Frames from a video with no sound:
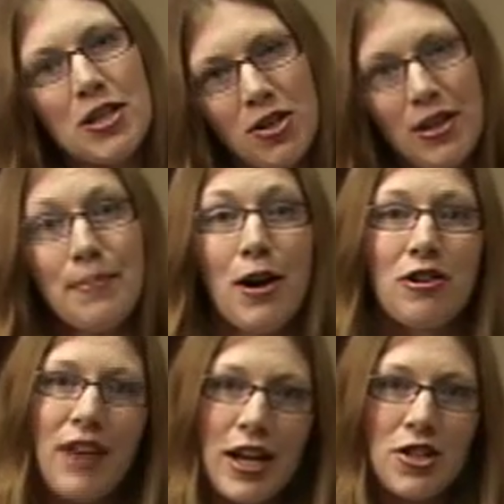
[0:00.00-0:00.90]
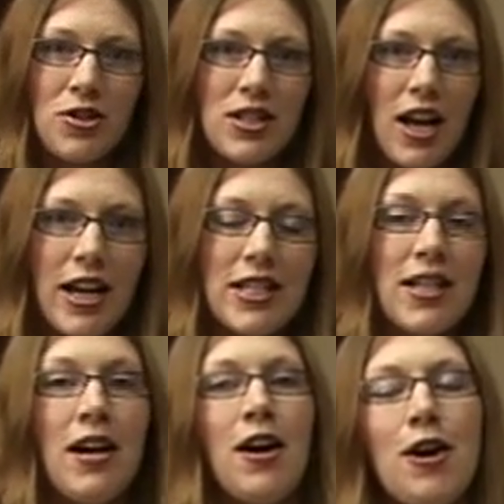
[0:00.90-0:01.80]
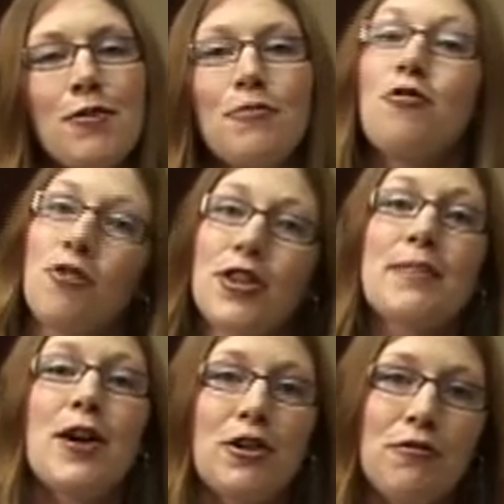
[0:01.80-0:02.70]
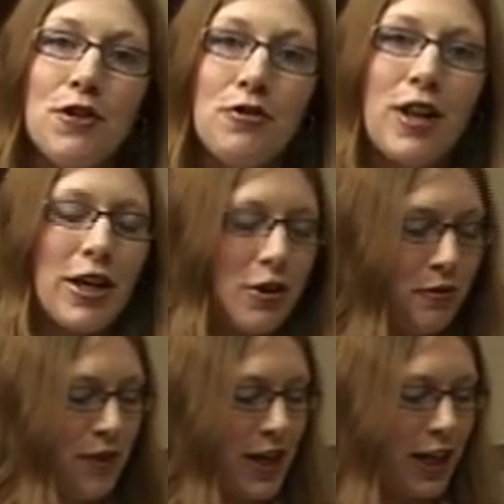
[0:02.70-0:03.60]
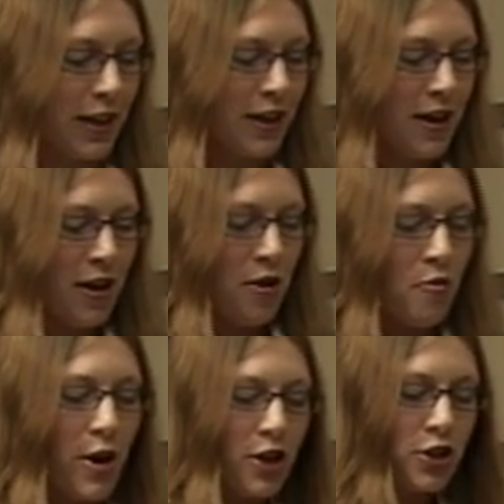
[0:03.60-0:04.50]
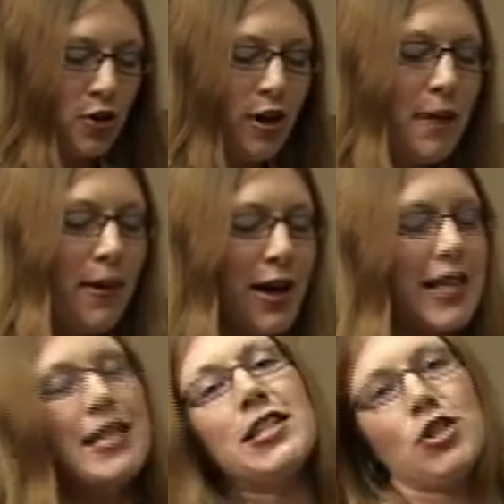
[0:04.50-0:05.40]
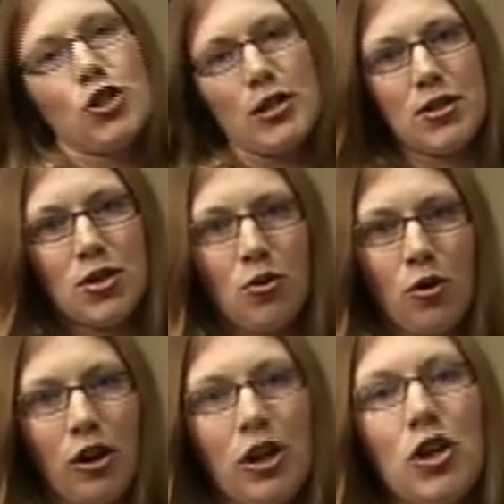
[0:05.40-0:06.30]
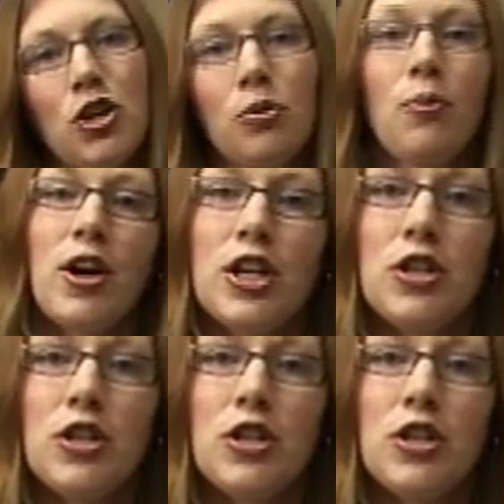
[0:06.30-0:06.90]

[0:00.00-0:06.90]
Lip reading: to the amount of exercise or the amount of food that you're feeding. When you're doing a body condition score, you want to